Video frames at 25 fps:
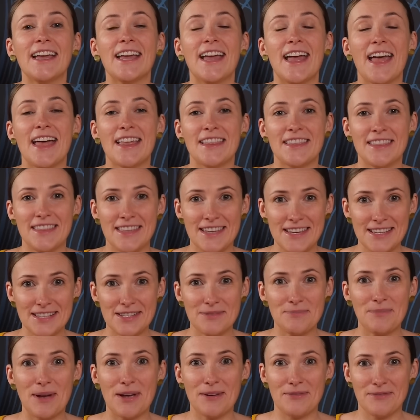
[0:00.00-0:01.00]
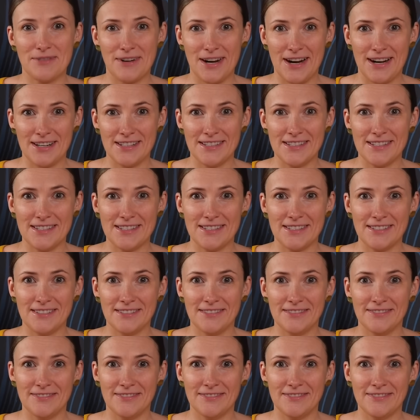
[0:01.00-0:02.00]
And this, my friends,
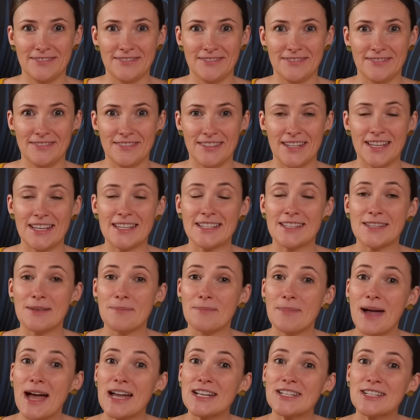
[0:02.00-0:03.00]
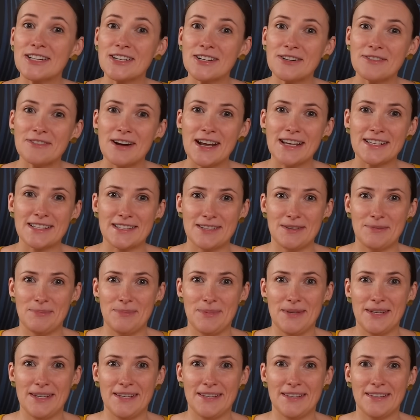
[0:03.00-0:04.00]
is the magic
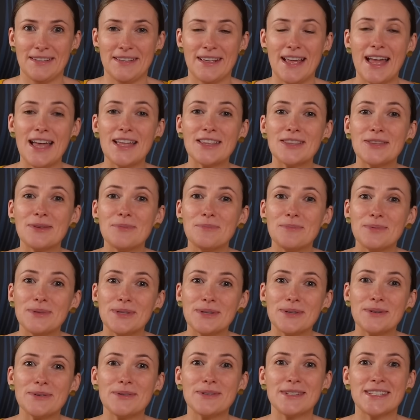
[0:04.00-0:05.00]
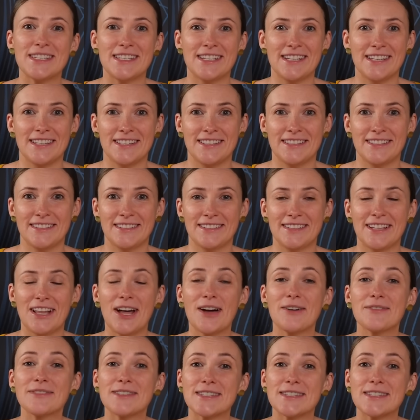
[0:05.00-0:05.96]
recipe and the beauty of